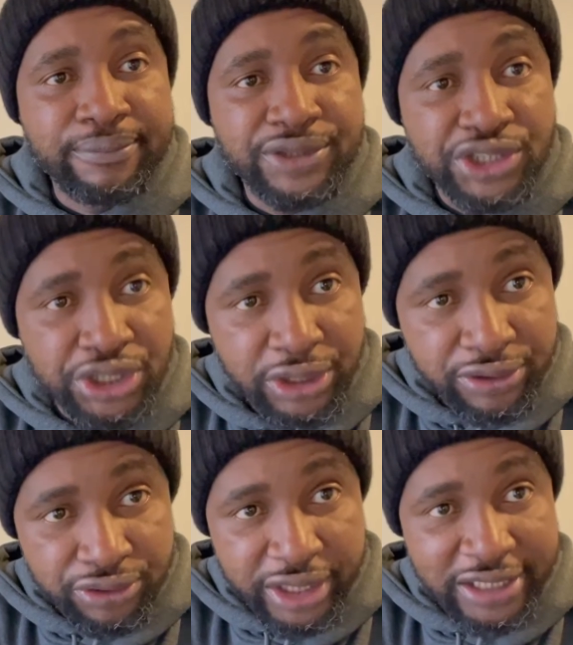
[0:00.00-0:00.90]

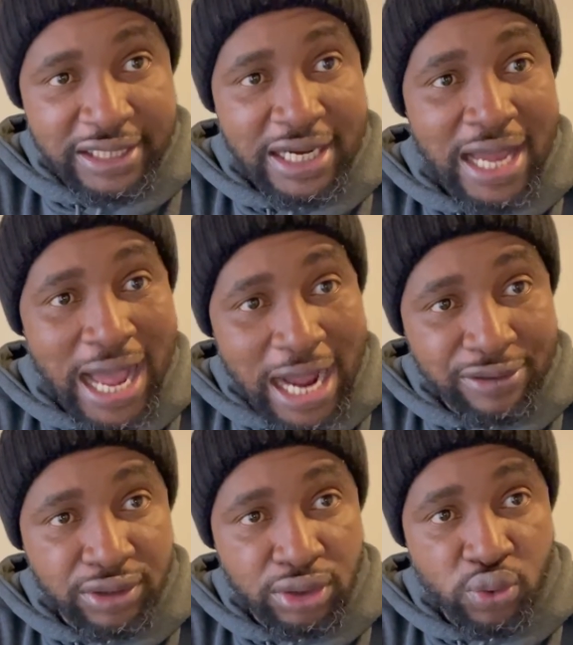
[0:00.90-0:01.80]
children and
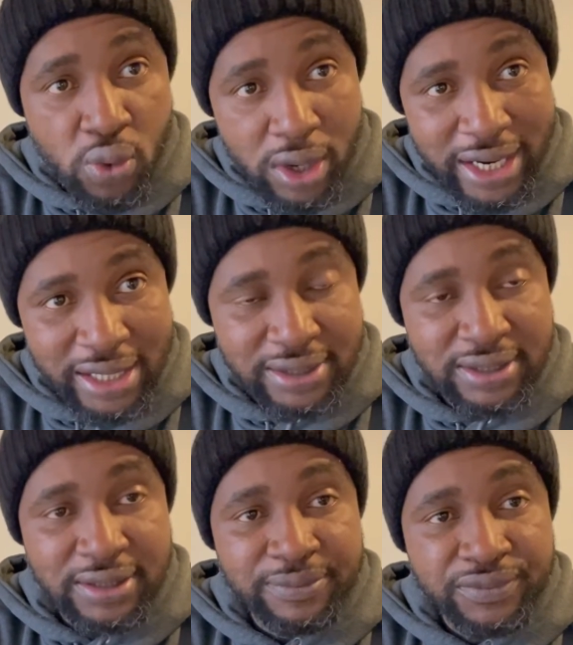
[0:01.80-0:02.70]
adult
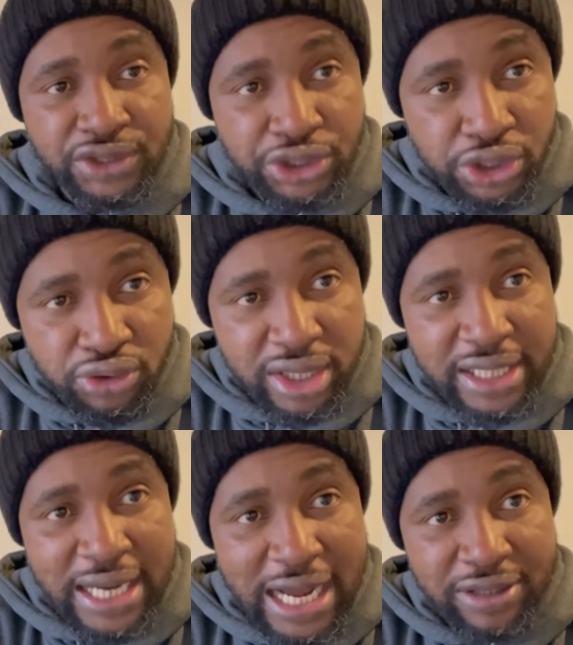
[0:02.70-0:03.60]
workers, children
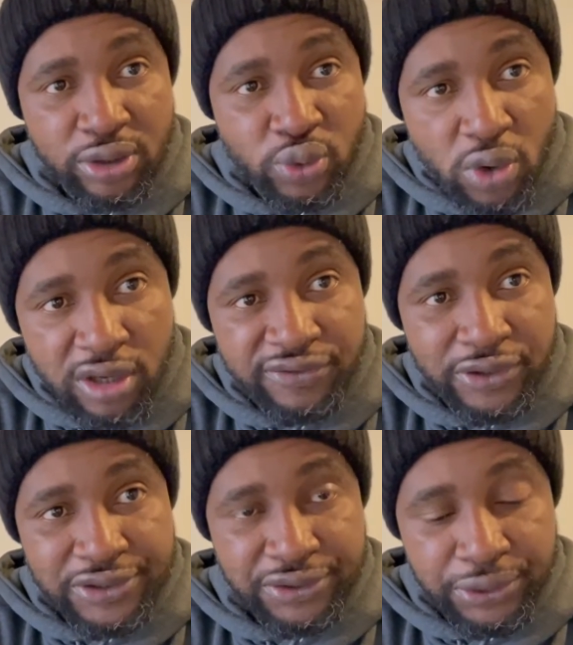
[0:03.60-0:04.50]
and adult
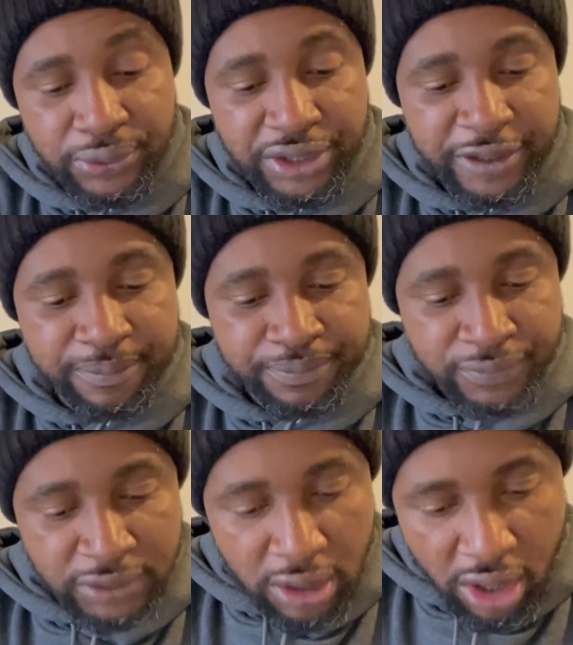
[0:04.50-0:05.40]
workforce in the UK.
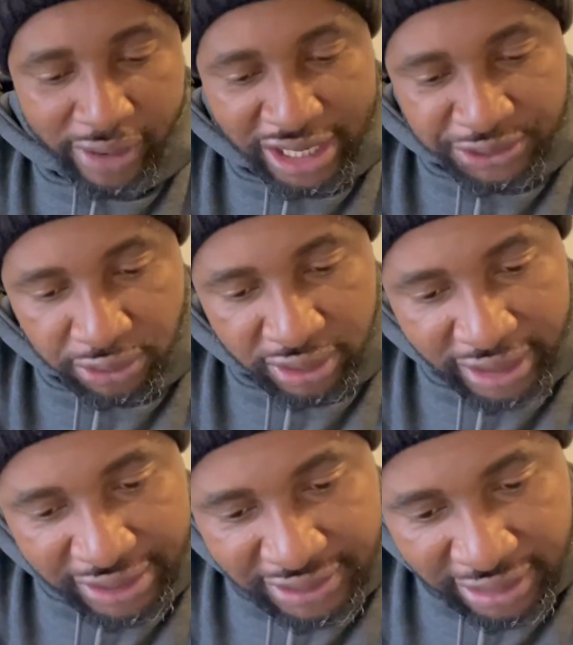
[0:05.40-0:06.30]
All right, so the
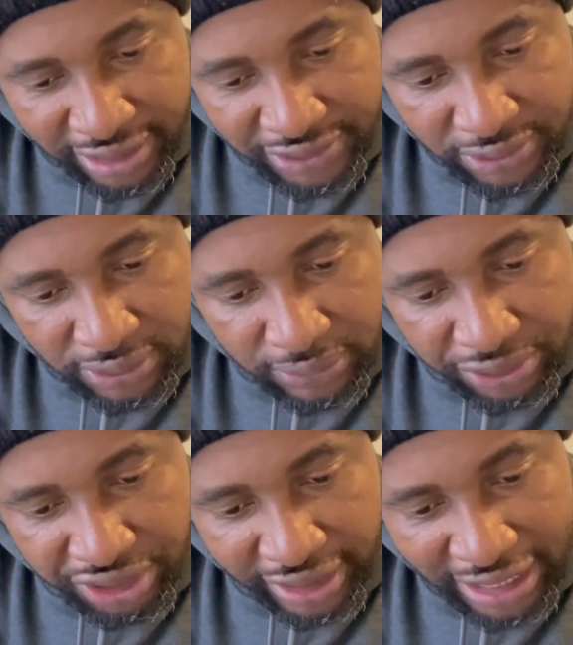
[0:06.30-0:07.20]
next list to
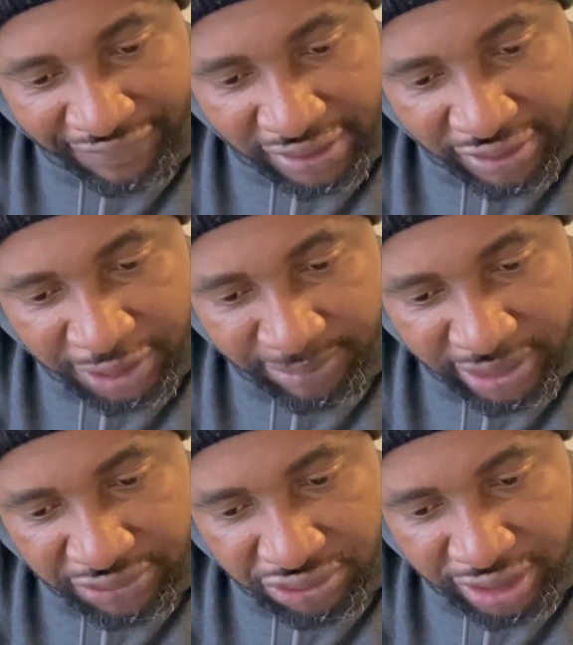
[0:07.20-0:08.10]
check after the
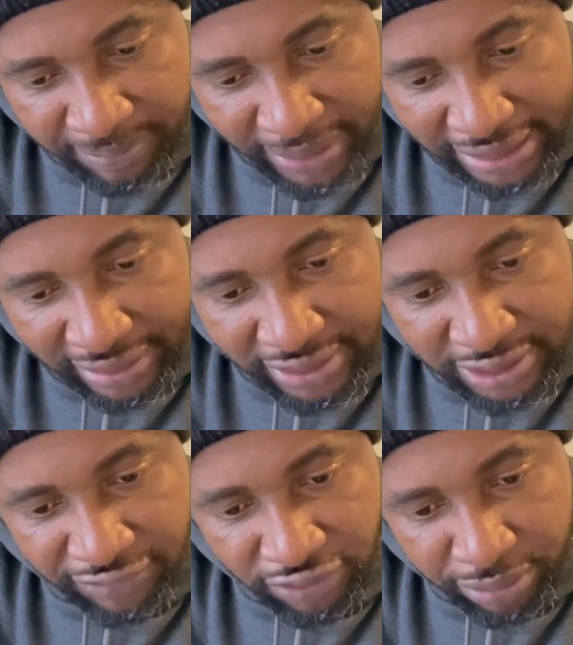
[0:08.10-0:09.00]
DBS Children Bad
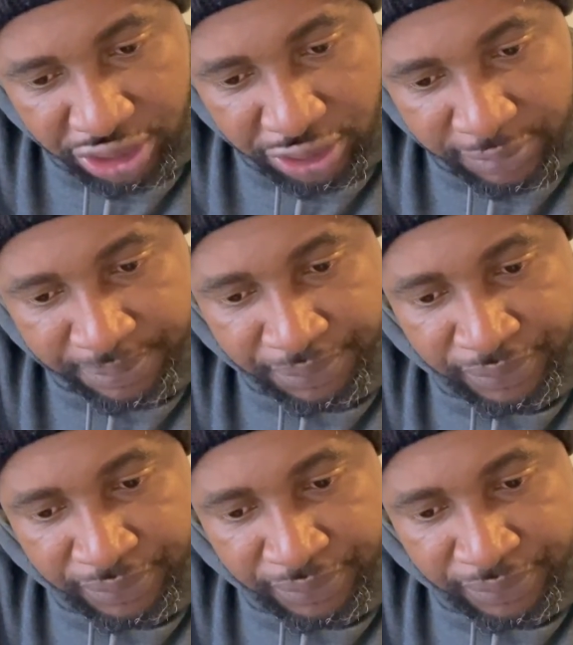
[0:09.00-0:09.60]
List Information,